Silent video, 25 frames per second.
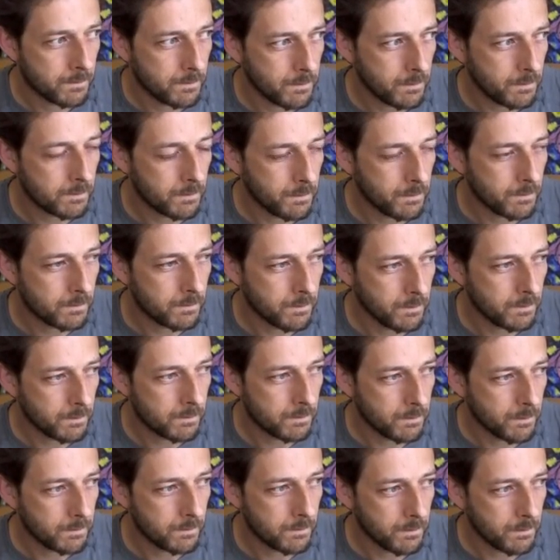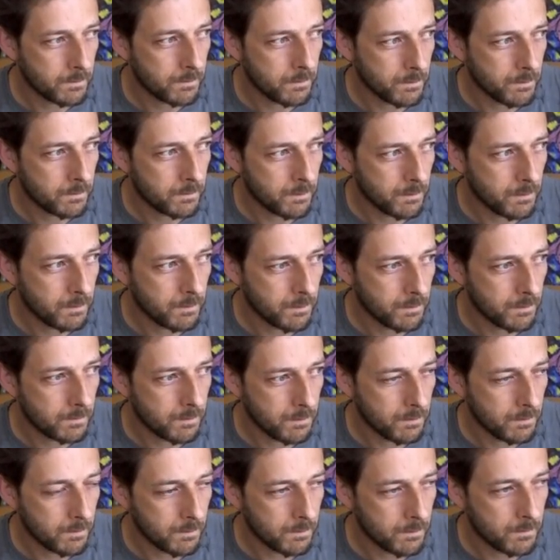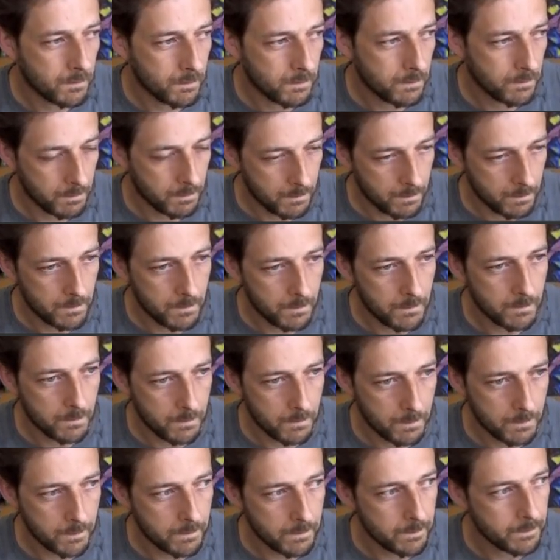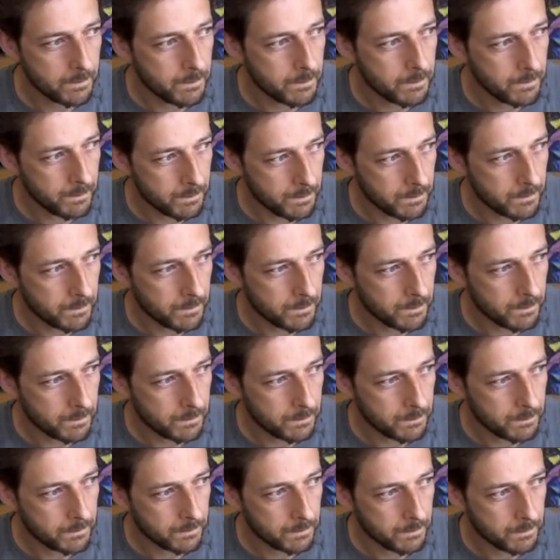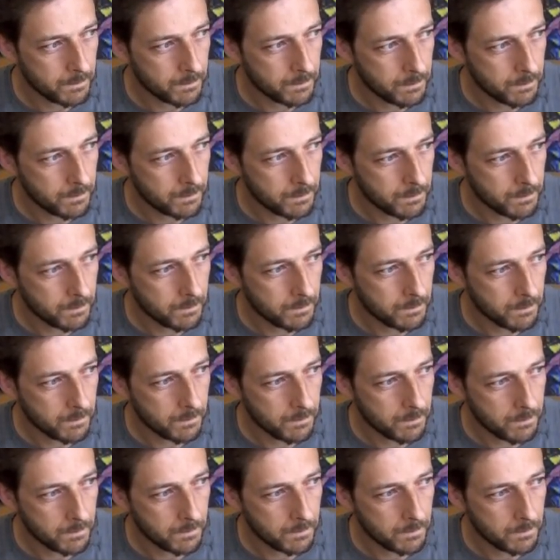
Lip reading: (not speaking)